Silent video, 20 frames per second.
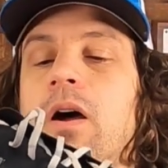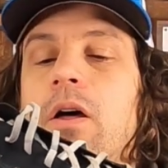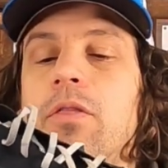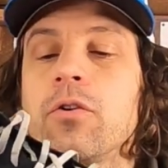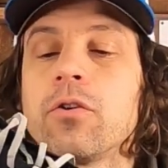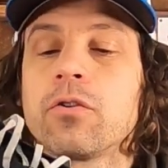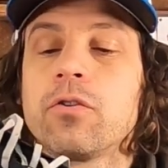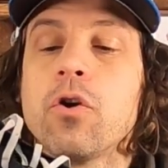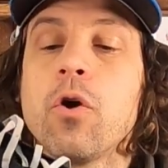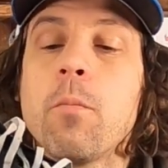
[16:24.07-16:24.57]

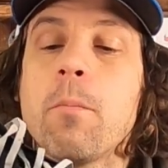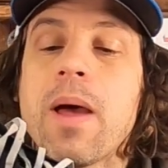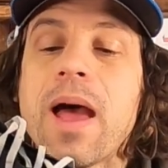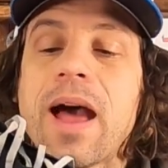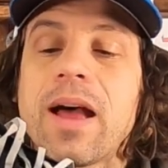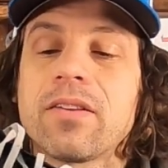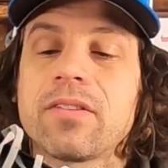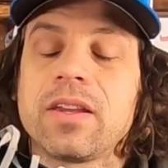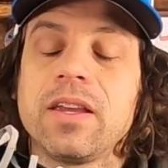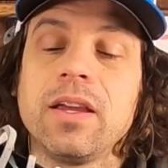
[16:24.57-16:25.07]
There's no
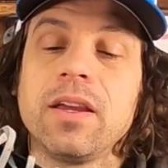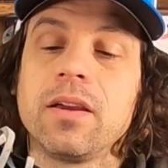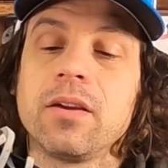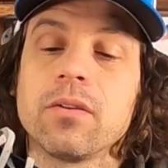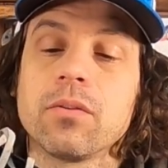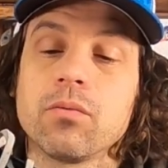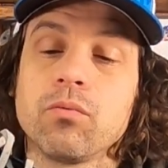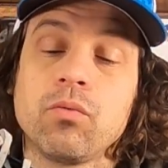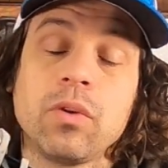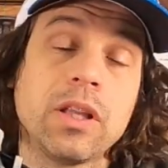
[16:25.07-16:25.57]

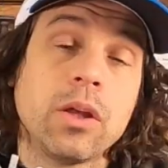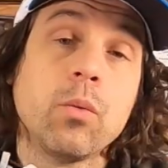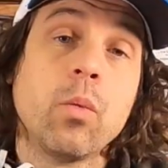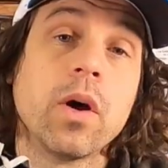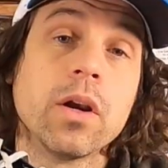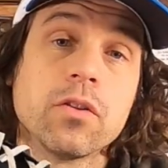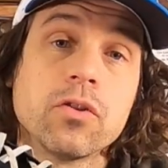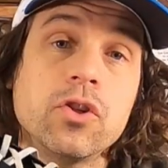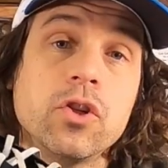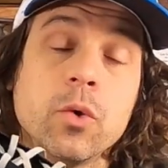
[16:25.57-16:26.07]
masking really
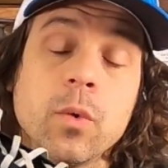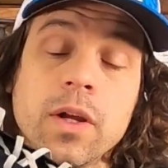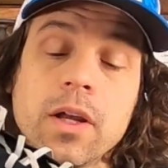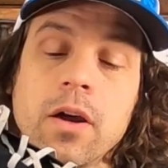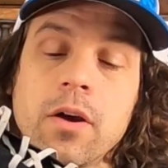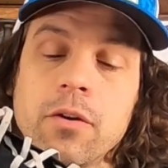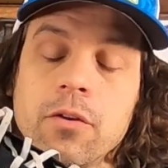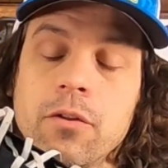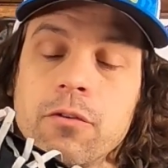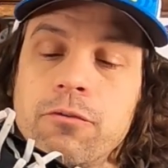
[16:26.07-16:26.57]
what it's doing
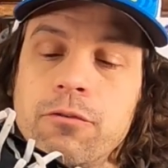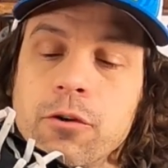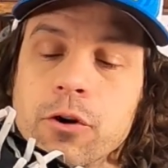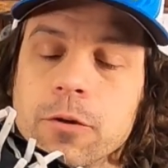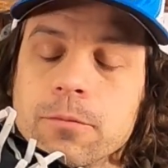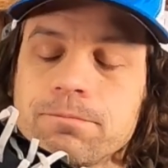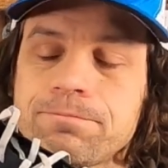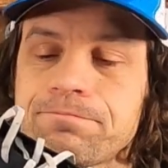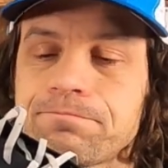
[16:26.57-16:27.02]
under the foot.